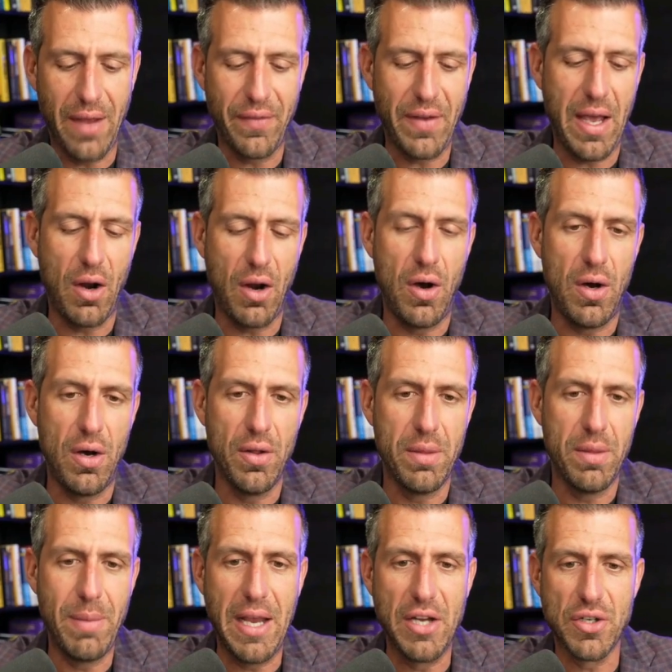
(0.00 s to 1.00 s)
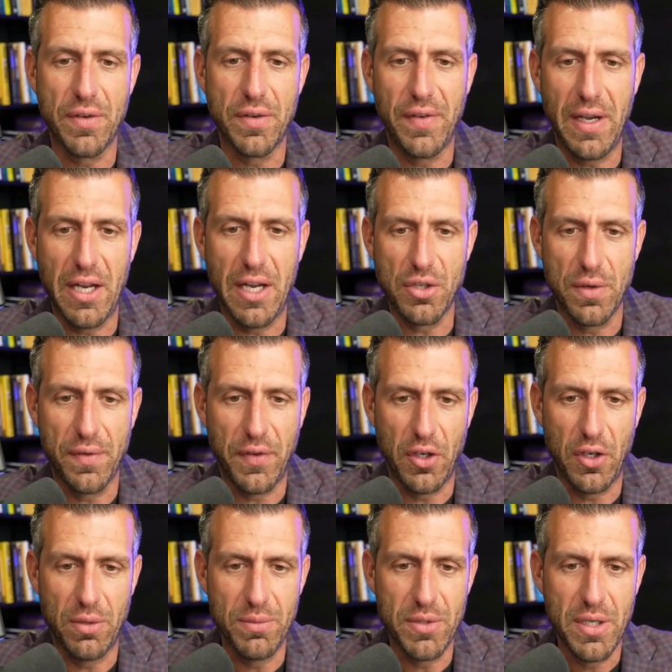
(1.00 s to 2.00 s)
I've got all the major financial
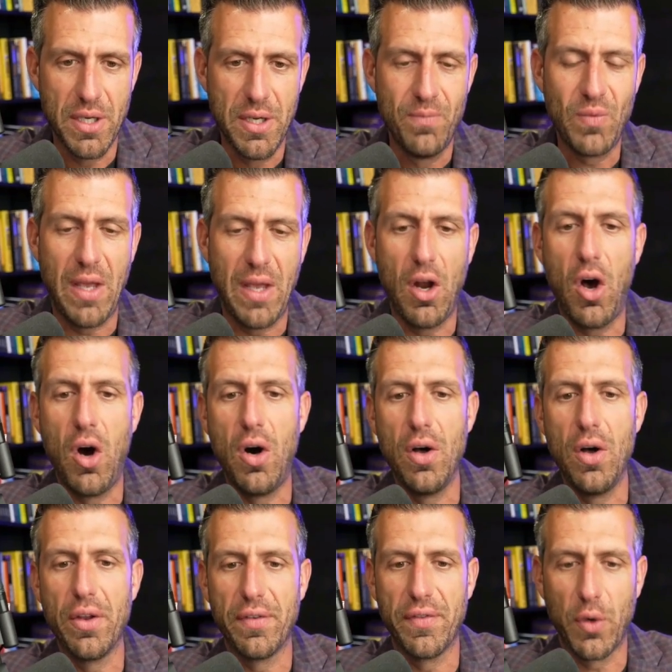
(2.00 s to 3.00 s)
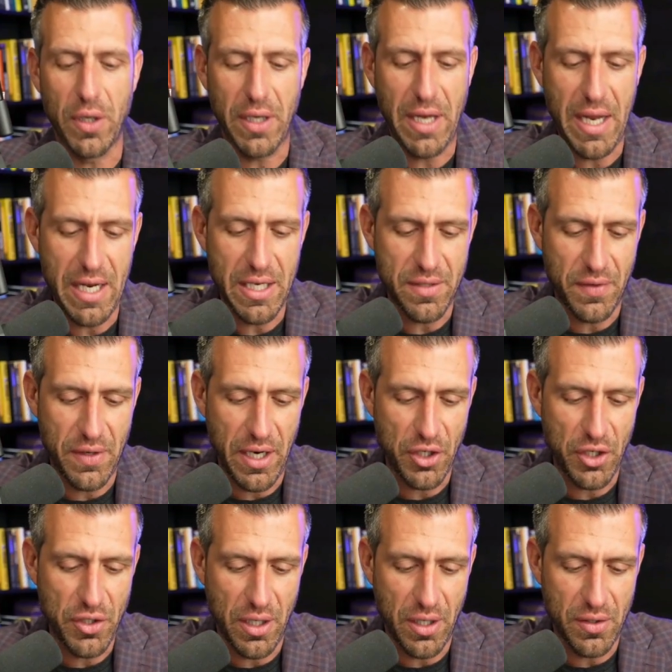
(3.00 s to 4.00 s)
firms and all their forecasts for
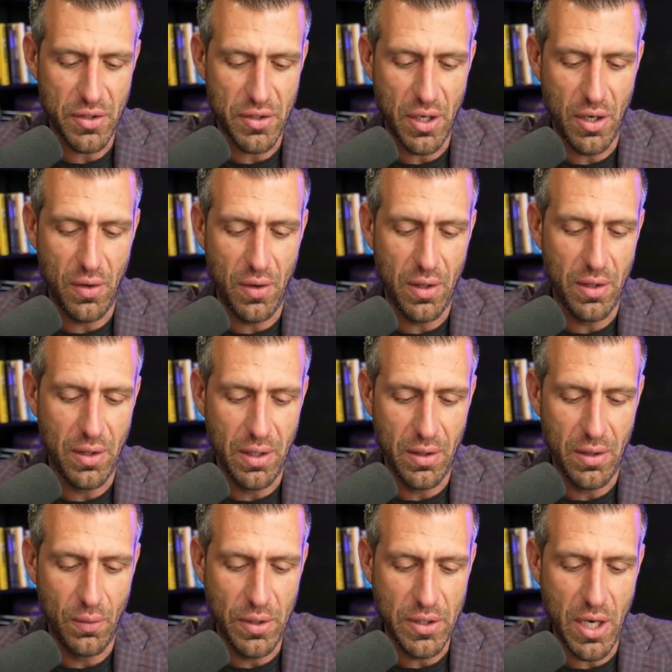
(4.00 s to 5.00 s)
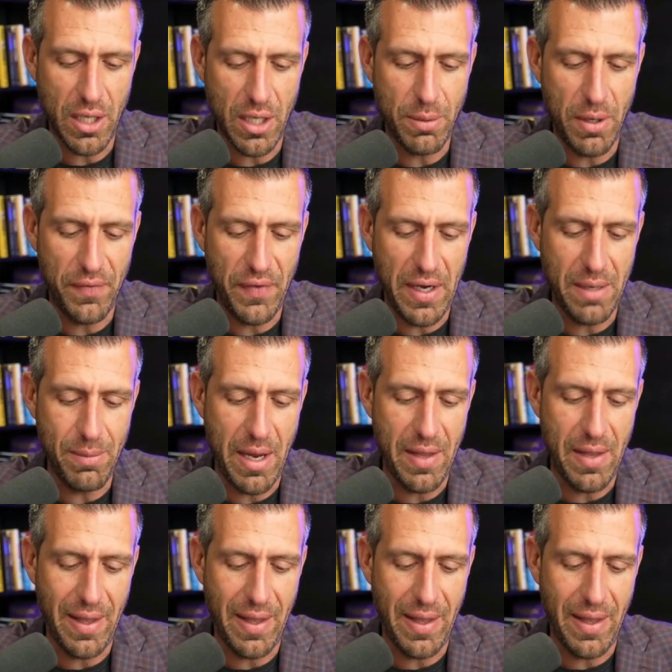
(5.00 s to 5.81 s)
next year. So we talked about Fannie Mae.